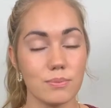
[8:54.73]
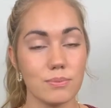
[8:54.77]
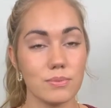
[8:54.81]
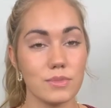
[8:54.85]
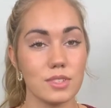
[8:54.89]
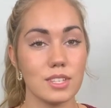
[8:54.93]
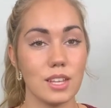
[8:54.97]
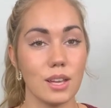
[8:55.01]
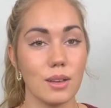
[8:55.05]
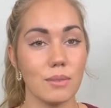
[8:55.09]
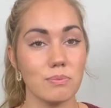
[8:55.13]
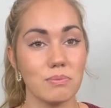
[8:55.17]

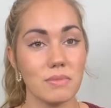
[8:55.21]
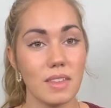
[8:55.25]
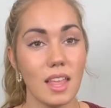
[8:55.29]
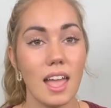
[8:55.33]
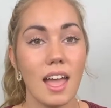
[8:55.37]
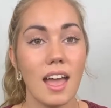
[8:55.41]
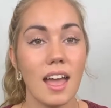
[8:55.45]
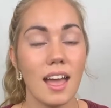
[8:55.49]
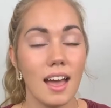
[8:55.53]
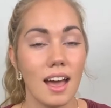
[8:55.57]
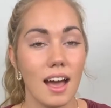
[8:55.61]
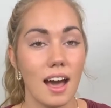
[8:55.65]
So
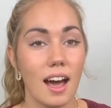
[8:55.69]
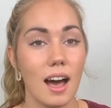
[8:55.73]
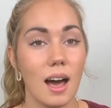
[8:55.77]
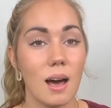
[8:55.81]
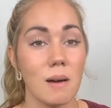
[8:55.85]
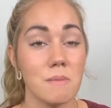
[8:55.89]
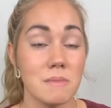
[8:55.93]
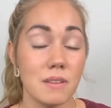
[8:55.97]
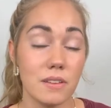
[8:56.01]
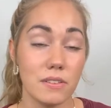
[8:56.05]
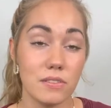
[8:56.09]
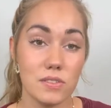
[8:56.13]

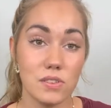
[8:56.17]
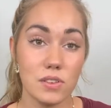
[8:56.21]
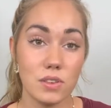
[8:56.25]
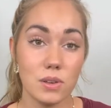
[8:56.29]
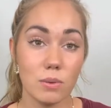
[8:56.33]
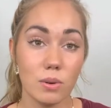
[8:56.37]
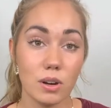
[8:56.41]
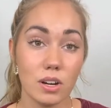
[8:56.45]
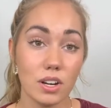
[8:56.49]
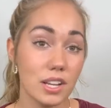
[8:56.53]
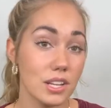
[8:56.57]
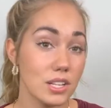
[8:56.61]
if
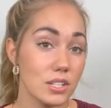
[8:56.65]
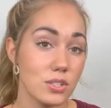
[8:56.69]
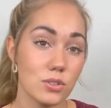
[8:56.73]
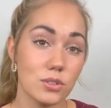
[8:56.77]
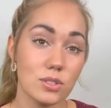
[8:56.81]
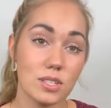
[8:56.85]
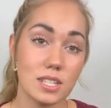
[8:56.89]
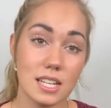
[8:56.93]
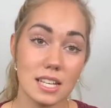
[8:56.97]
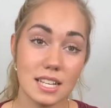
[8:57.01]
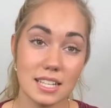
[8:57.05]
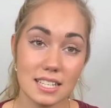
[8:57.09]
you are
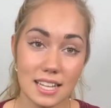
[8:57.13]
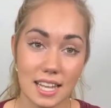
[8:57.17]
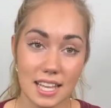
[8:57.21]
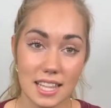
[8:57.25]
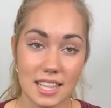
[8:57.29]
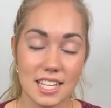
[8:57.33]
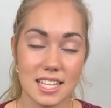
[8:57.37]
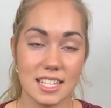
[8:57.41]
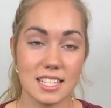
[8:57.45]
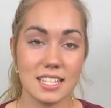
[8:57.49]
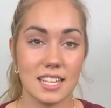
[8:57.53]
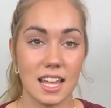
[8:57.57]
interested in taking
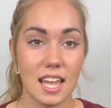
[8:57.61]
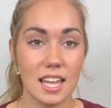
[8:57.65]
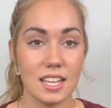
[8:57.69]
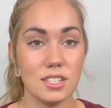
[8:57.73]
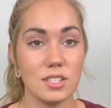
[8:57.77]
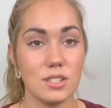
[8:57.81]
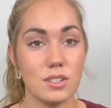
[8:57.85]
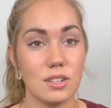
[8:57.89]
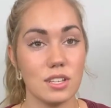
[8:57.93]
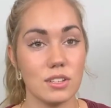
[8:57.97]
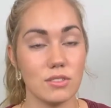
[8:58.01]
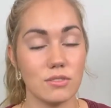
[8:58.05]
this
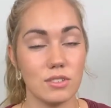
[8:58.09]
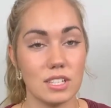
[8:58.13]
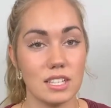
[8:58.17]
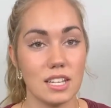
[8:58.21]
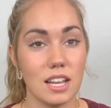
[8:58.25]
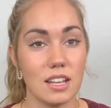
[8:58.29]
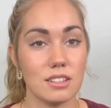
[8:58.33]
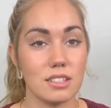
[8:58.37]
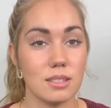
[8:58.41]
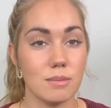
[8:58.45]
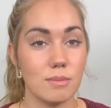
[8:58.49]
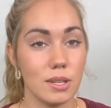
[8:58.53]
test, you can reach
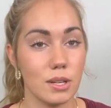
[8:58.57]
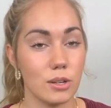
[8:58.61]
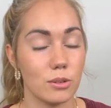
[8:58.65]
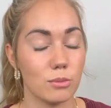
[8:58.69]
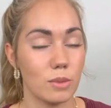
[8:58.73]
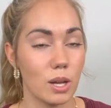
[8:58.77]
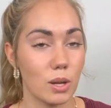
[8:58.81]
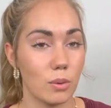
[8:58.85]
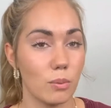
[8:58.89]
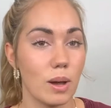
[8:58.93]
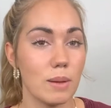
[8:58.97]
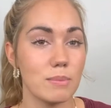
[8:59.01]
out to me on
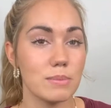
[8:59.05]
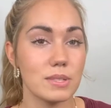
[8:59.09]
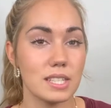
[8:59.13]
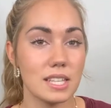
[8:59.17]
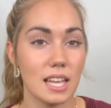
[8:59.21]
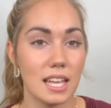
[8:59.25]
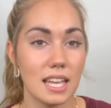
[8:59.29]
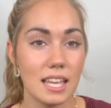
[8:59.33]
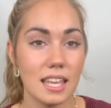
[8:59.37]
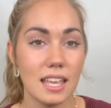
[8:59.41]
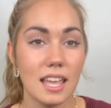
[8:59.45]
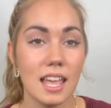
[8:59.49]
my
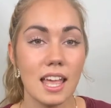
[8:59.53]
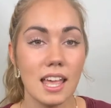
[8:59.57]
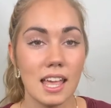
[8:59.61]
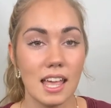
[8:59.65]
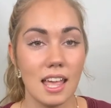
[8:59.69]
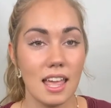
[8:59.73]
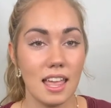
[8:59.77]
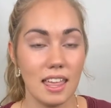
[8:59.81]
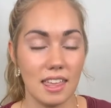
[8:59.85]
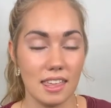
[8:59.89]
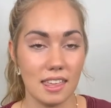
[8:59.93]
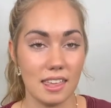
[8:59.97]
website,
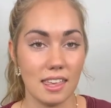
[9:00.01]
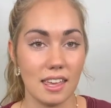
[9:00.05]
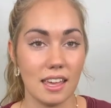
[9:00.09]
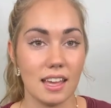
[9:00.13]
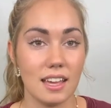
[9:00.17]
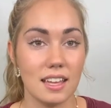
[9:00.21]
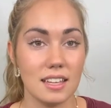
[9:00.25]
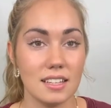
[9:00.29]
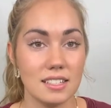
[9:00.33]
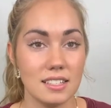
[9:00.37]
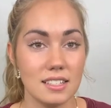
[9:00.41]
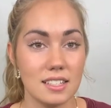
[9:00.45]

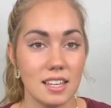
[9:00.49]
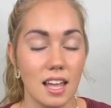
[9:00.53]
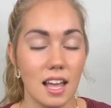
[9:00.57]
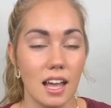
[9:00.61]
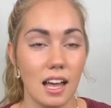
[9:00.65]
and